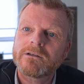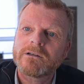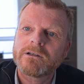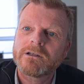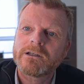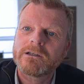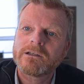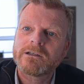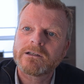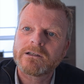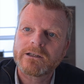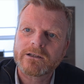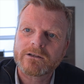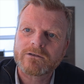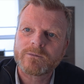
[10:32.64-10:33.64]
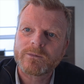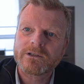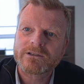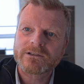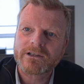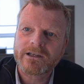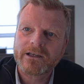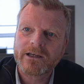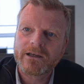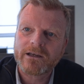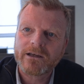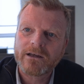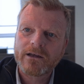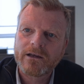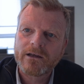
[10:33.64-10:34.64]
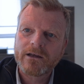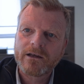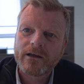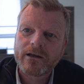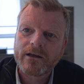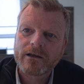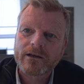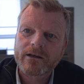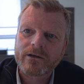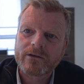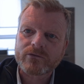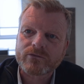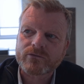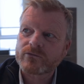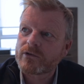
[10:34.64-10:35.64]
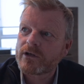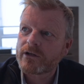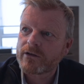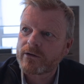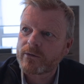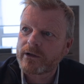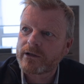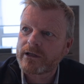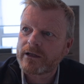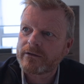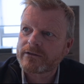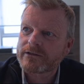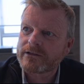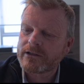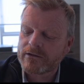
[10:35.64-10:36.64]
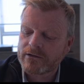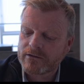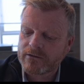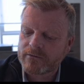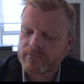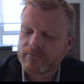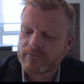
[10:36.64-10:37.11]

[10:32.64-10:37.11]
in little increments there. Goes right the way down, still on.